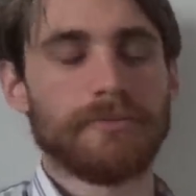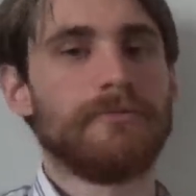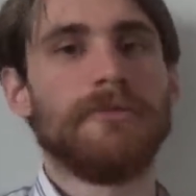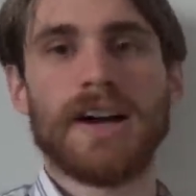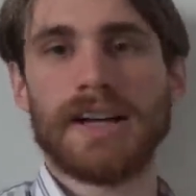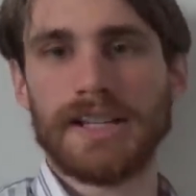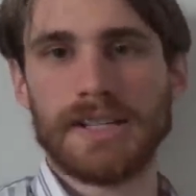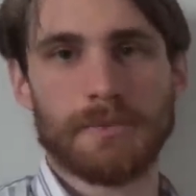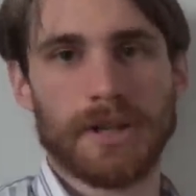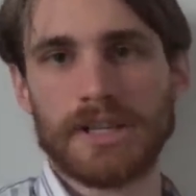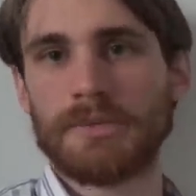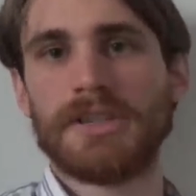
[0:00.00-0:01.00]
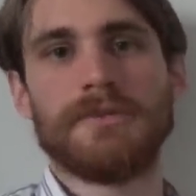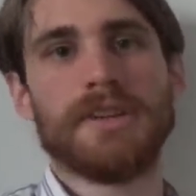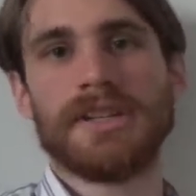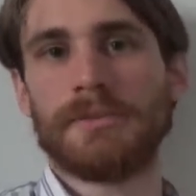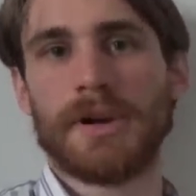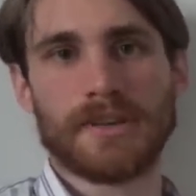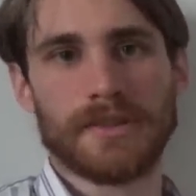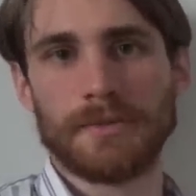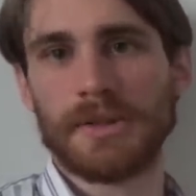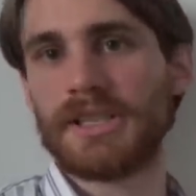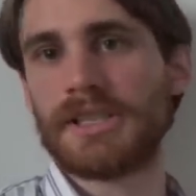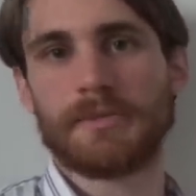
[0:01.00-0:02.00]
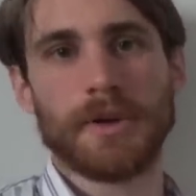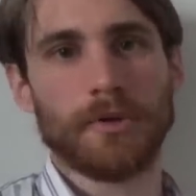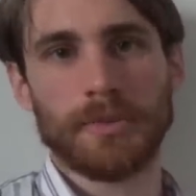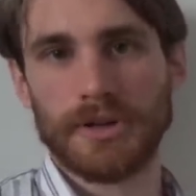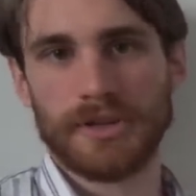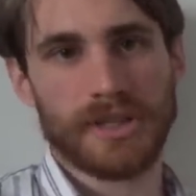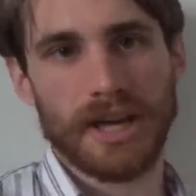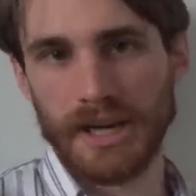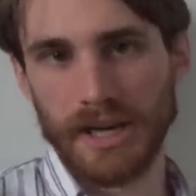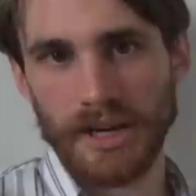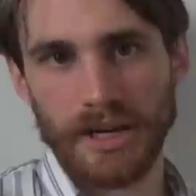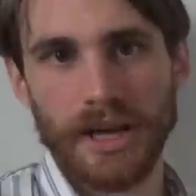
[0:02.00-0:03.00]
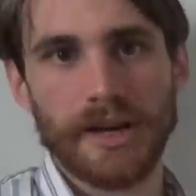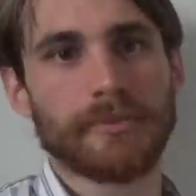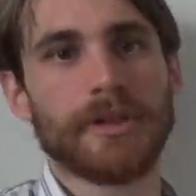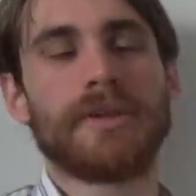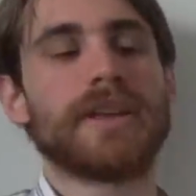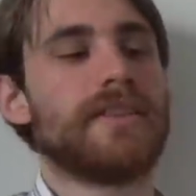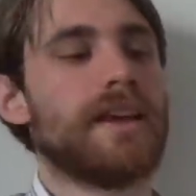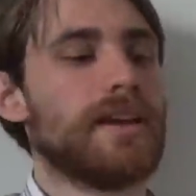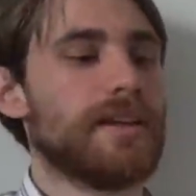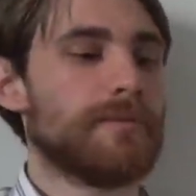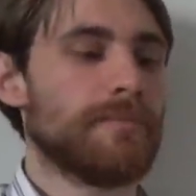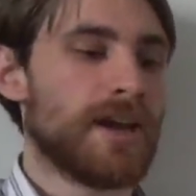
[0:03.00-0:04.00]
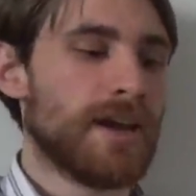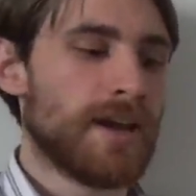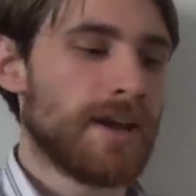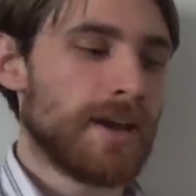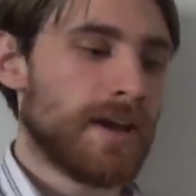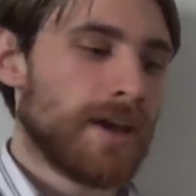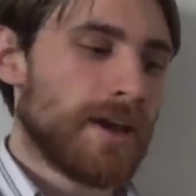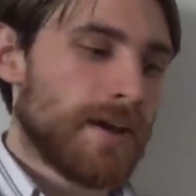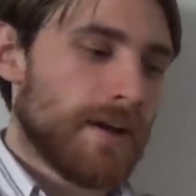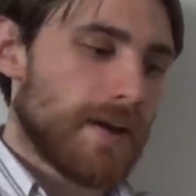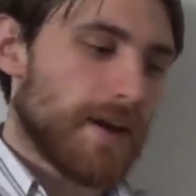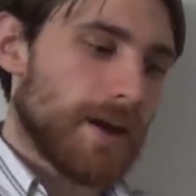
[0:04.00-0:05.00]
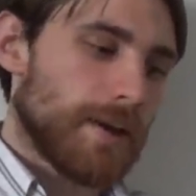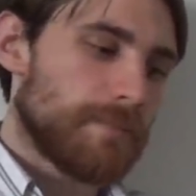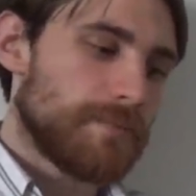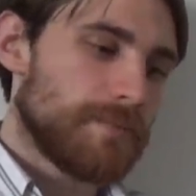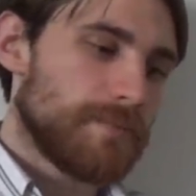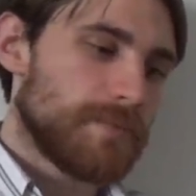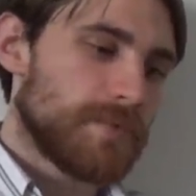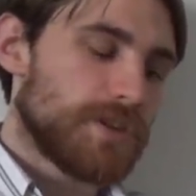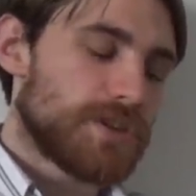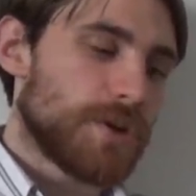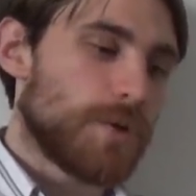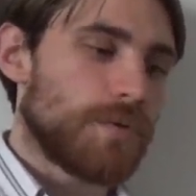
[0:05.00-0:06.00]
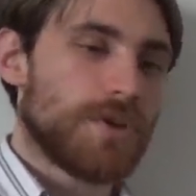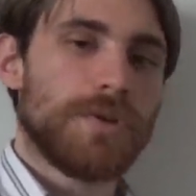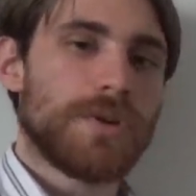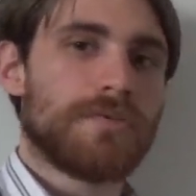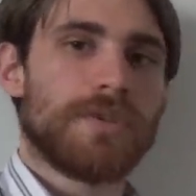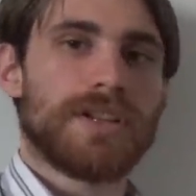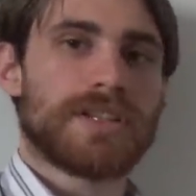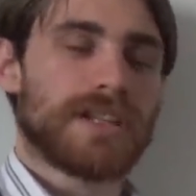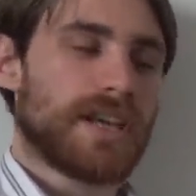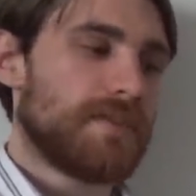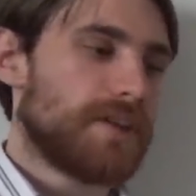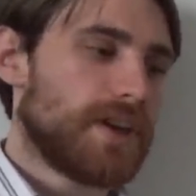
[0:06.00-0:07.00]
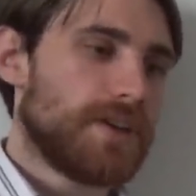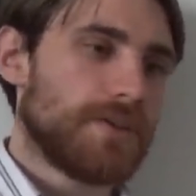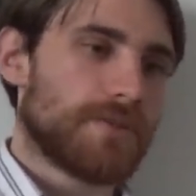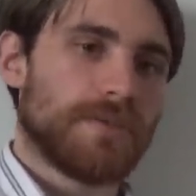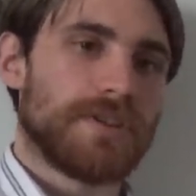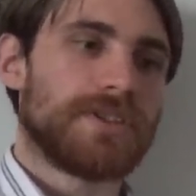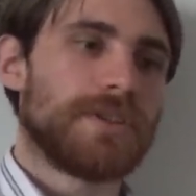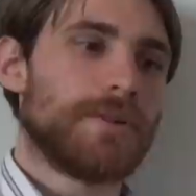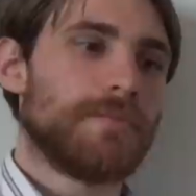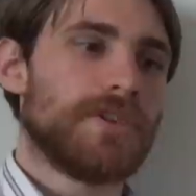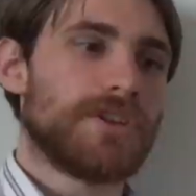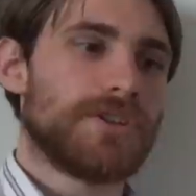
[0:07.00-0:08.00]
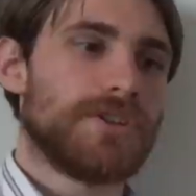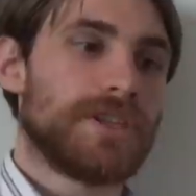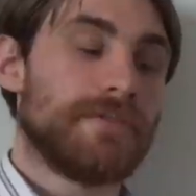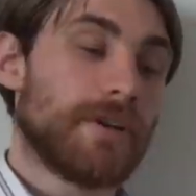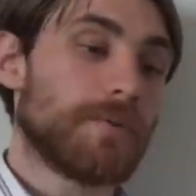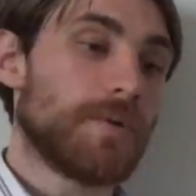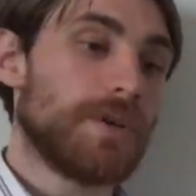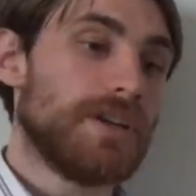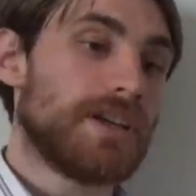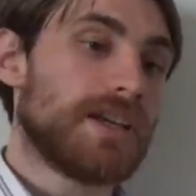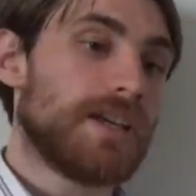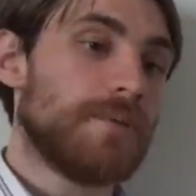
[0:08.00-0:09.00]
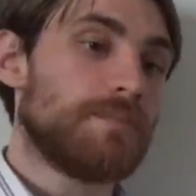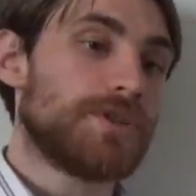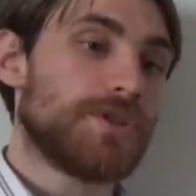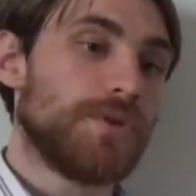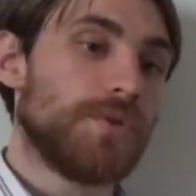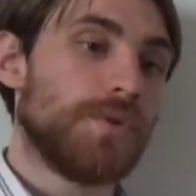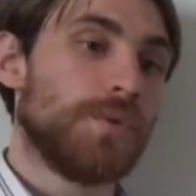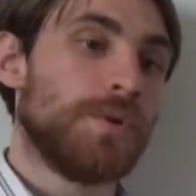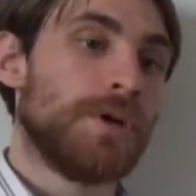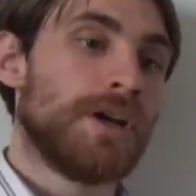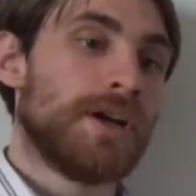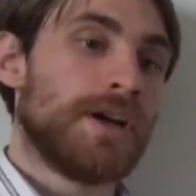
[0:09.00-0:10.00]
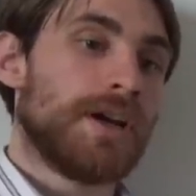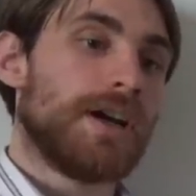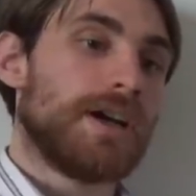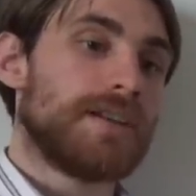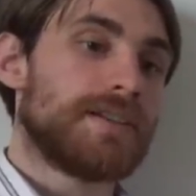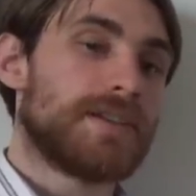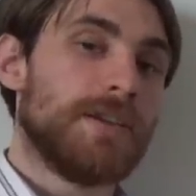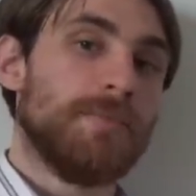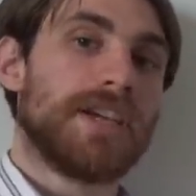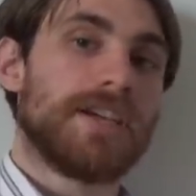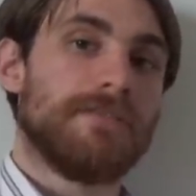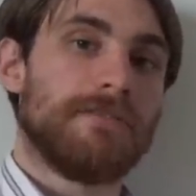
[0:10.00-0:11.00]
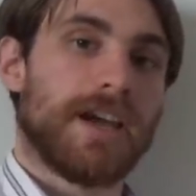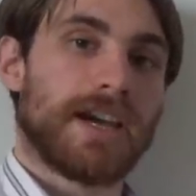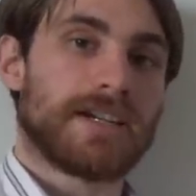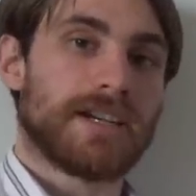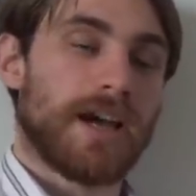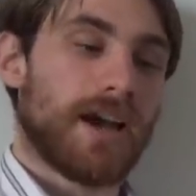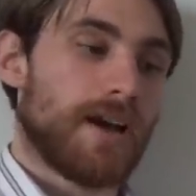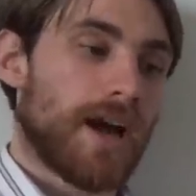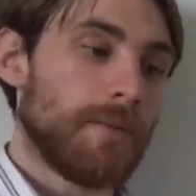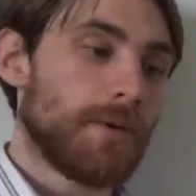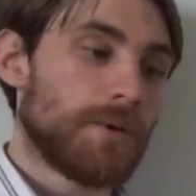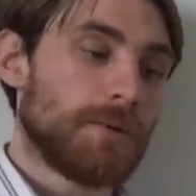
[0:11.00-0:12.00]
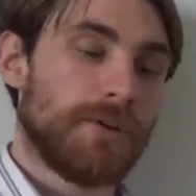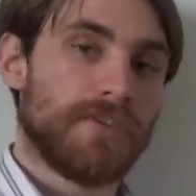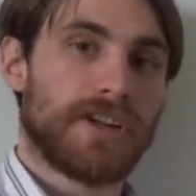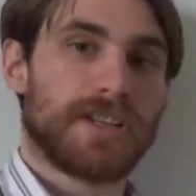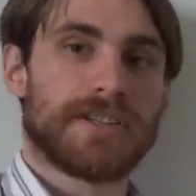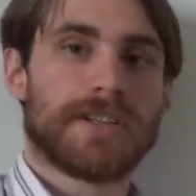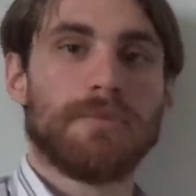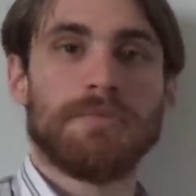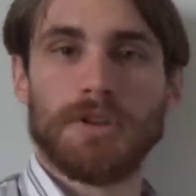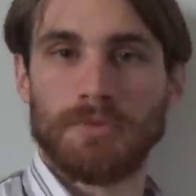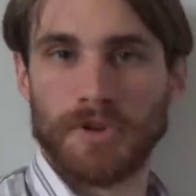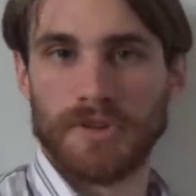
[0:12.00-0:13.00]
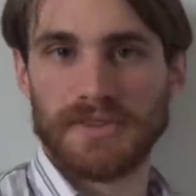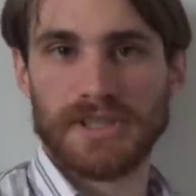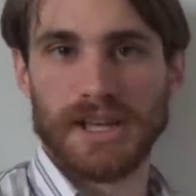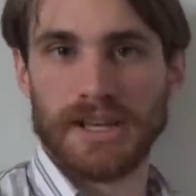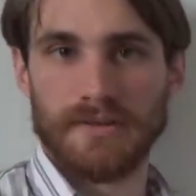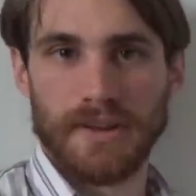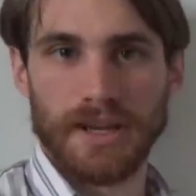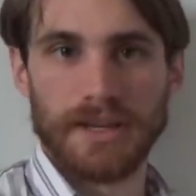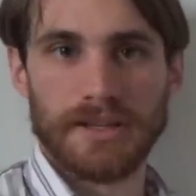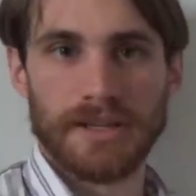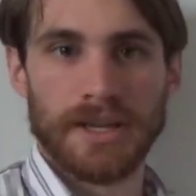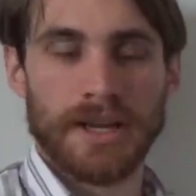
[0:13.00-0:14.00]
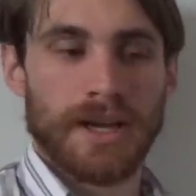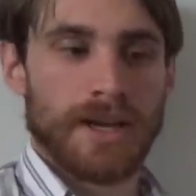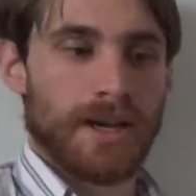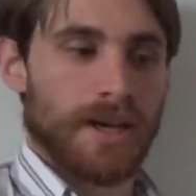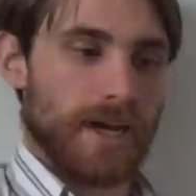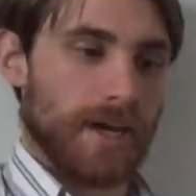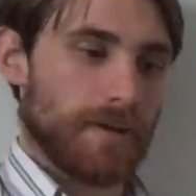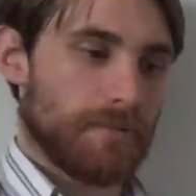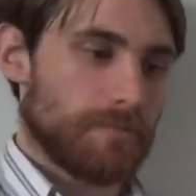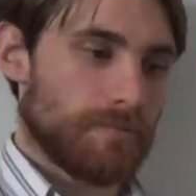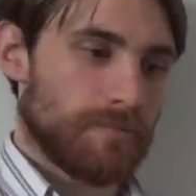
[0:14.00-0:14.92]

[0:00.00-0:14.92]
Vines, Blossoming Defense, Apostle's Blessing, Spell Pierce, yada yada yada. You get the idea. Uh, so you could run Sleight of Hand, you could run Serum Visions. If I'm going to keep to uh, Simic Infect, I'm going to be running some number of Sleight of Hand. Uh,